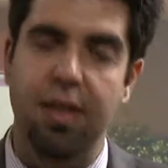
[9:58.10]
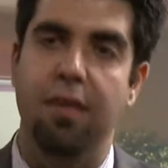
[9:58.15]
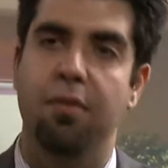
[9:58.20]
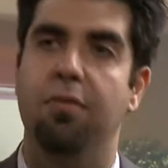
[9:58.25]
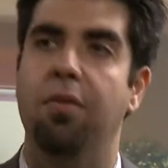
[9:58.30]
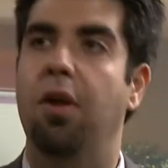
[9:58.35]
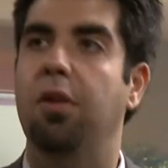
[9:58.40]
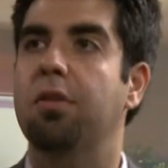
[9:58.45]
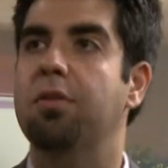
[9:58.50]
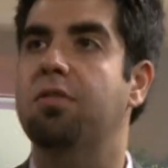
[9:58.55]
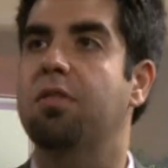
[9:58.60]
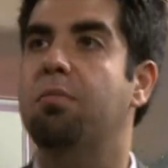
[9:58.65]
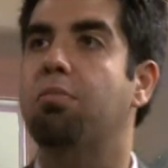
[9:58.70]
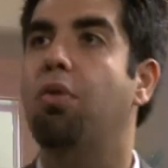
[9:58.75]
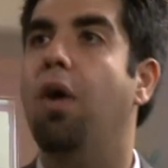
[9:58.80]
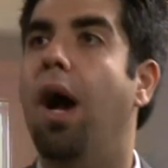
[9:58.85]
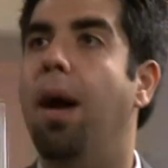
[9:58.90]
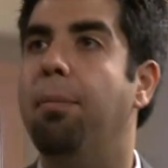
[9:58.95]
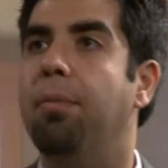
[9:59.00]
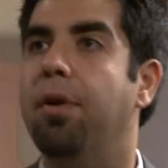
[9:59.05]
that follows the
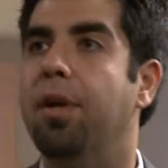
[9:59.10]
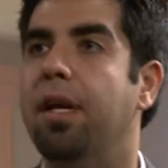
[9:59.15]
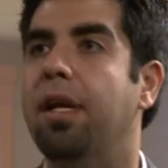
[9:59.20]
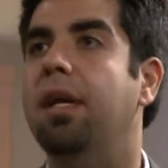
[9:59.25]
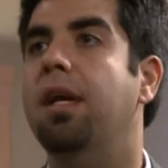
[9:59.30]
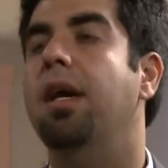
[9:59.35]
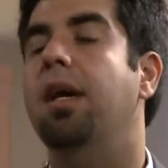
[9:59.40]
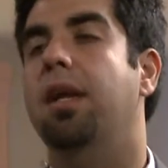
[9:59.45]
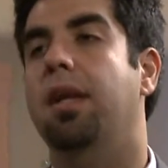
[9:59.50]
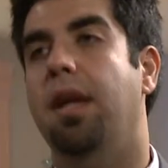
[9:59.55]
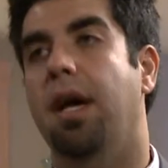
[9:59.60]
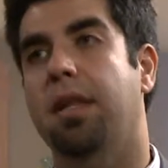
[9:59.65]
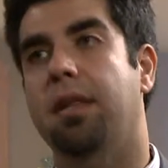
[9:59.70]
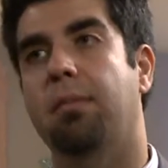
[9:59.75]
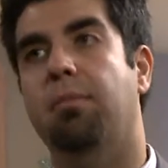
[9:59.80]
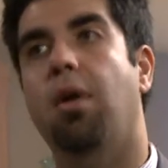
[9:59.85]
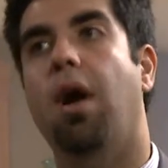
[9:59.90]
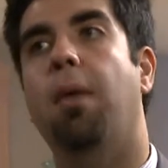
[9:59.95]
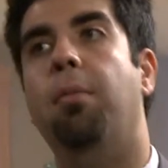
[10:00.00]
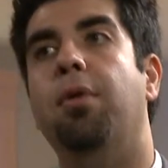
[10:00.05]
property, not
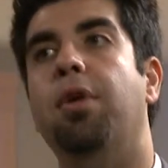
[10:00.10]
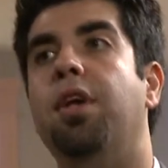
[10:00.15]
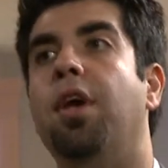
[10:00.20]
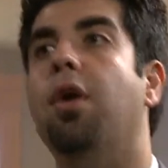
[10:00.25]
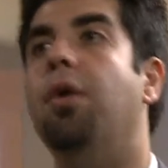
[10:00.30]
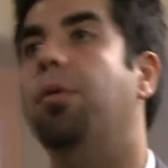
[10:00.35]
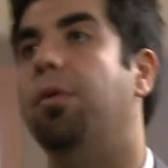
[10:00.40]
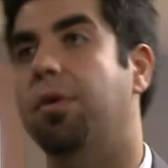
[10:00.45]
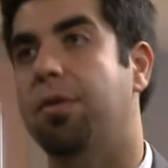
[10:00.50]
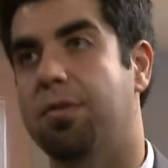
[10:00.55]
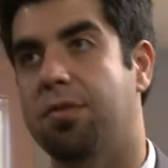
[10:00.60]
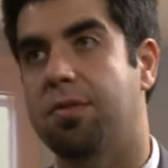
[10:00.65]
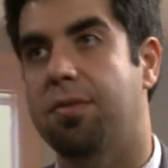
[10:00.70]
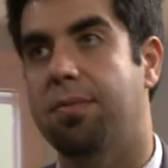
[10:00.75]
the property owners.